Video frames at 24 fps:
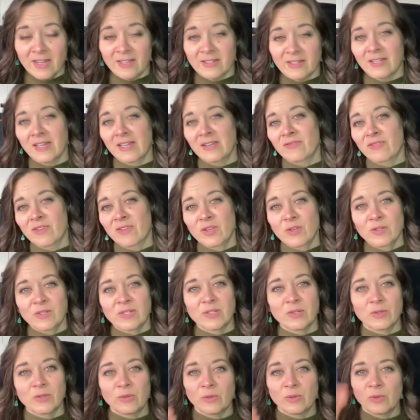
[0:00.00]
I'd like for you
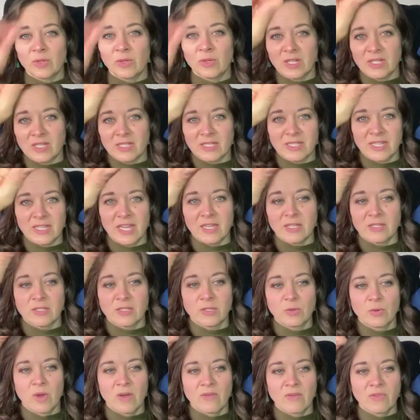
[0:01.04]
to take
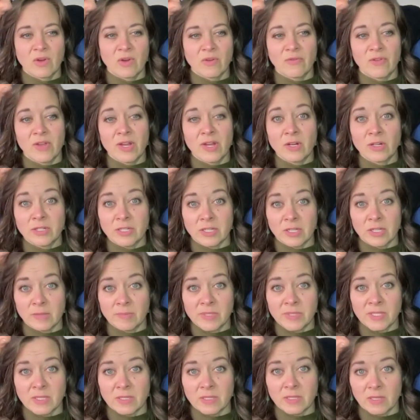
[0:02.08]
2 of your
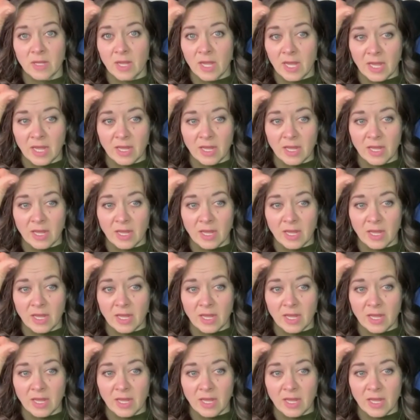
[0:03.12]
fingertips